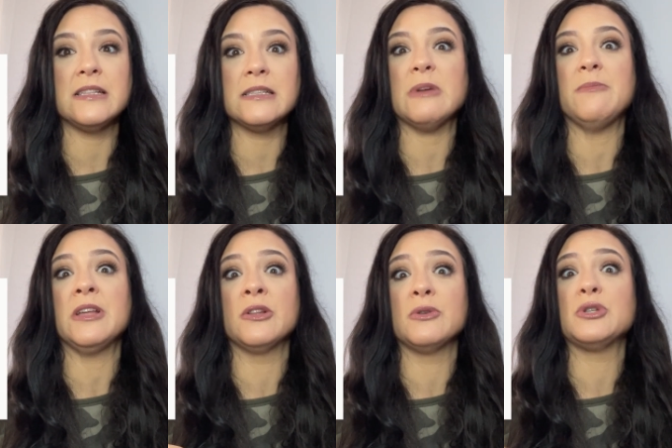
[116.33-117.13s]
this might be
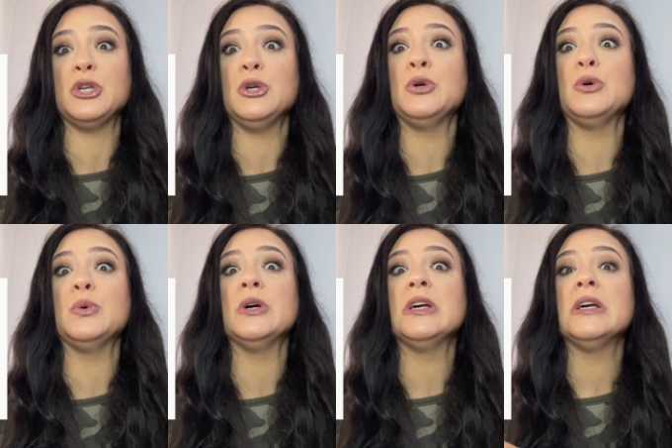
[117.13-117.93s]
a little
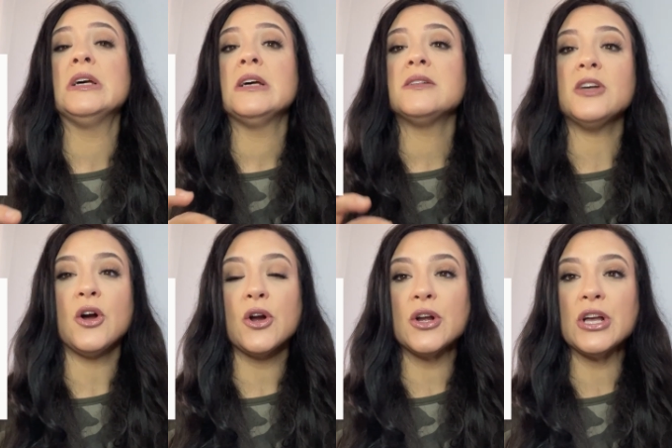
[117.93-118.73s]
too
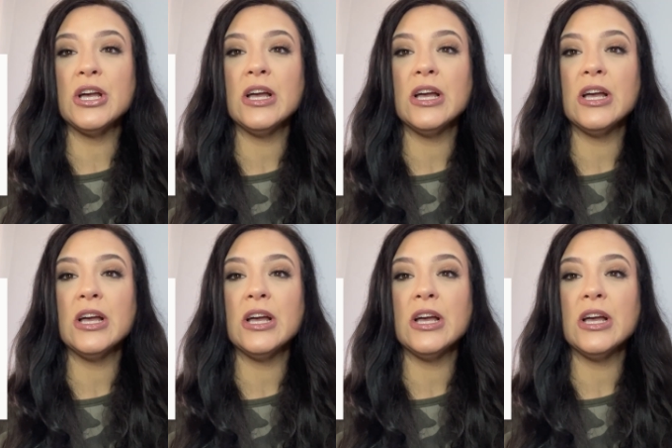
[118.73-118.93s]
dark.